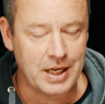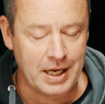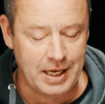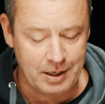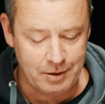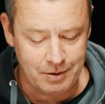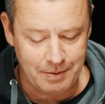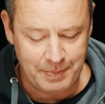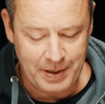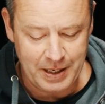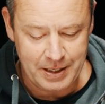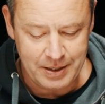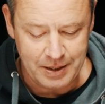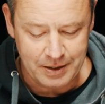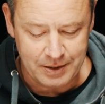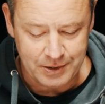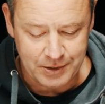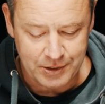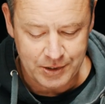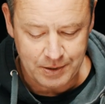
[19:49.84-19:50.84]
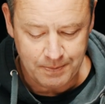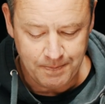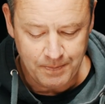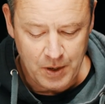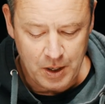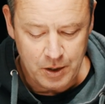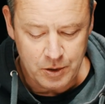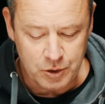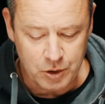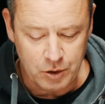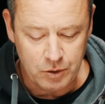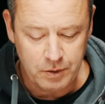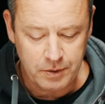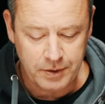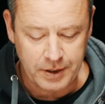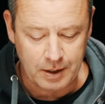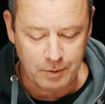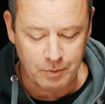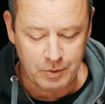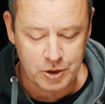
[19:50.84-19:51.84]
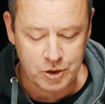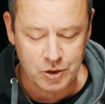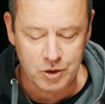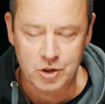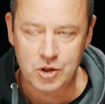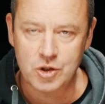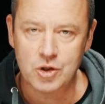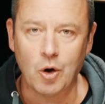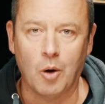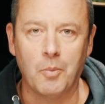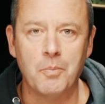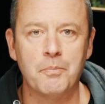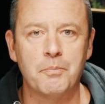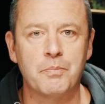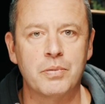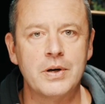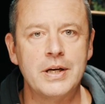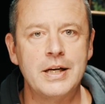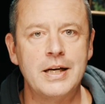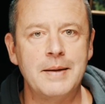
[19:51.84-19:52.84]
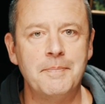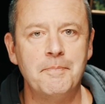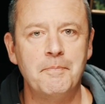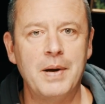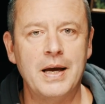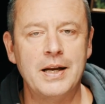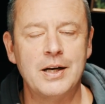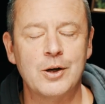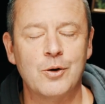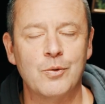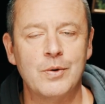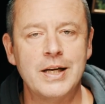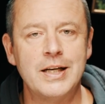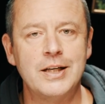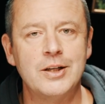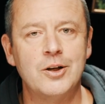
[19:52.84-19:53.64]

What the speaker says: to hear your opinions. Do you think we should stop breeding pedigree